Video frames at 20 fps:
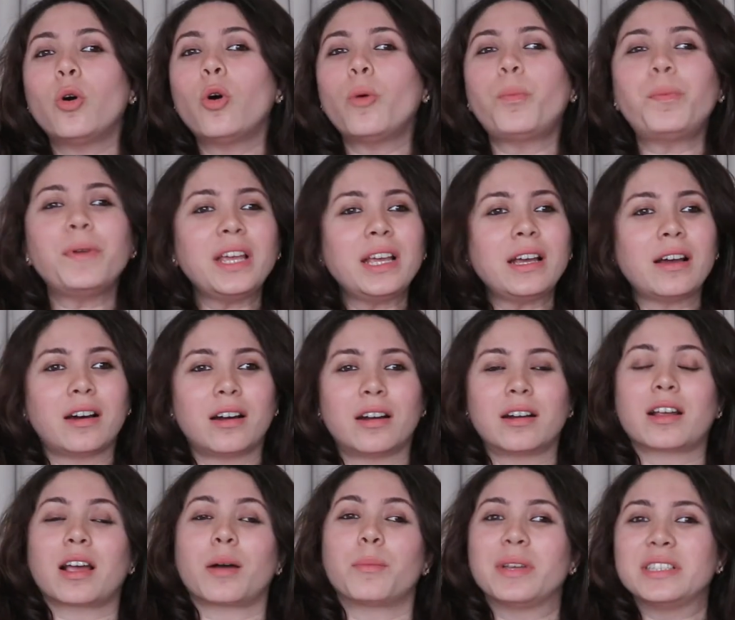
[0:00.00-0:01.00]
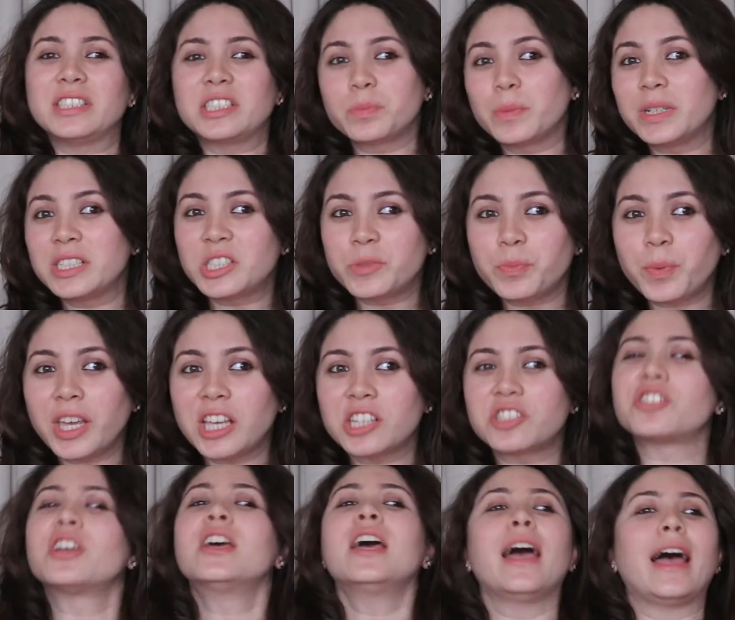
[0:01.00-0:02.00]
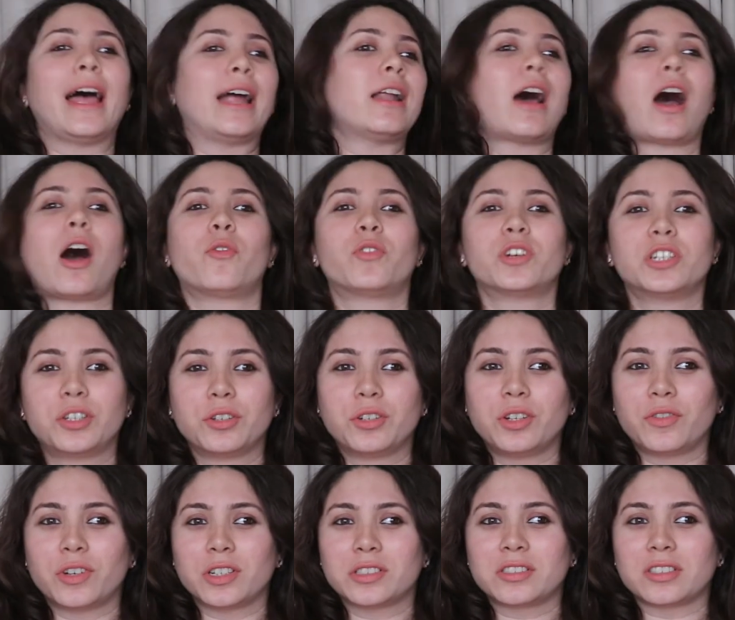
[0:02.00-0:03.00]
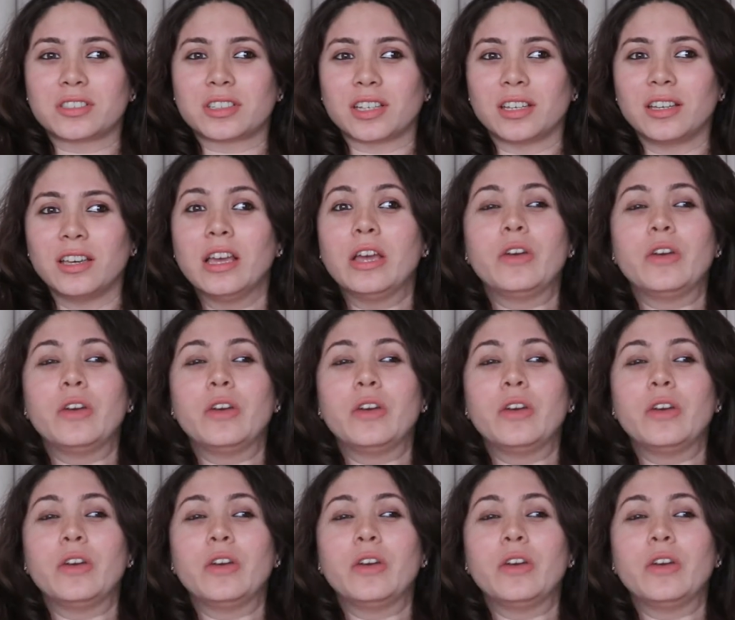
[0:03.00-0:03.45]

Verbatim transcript: opening her commencement speech at Harvard University.